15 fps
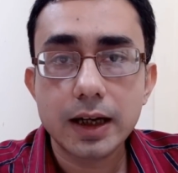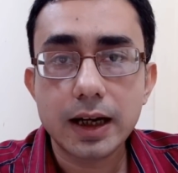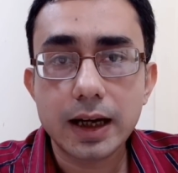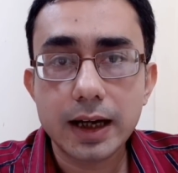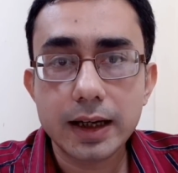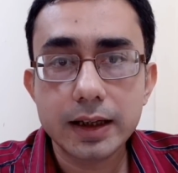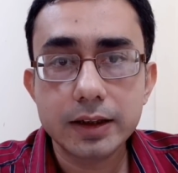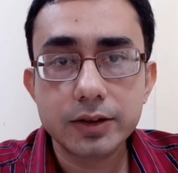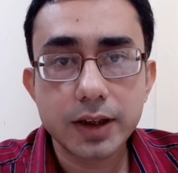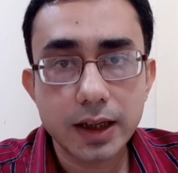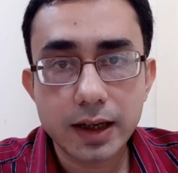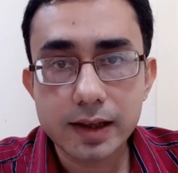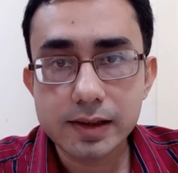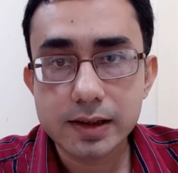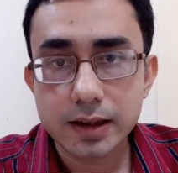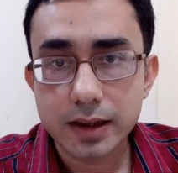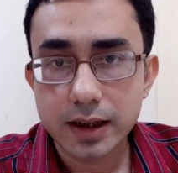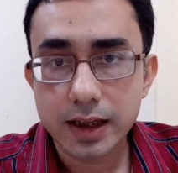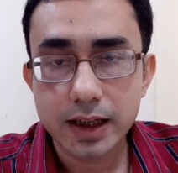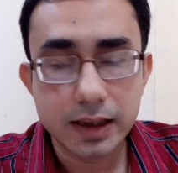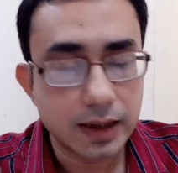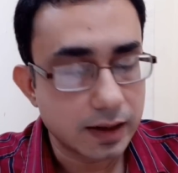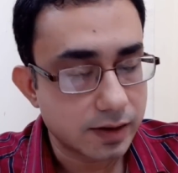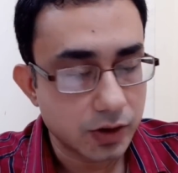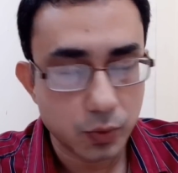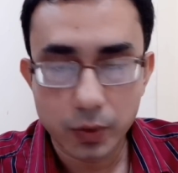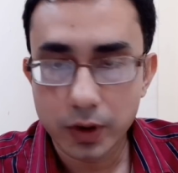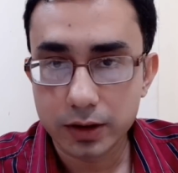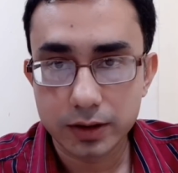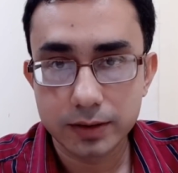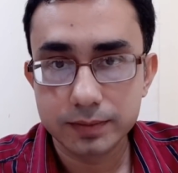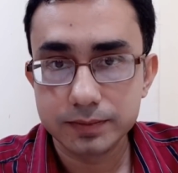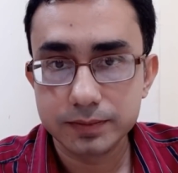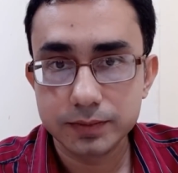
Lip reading: I realized it doesn't work.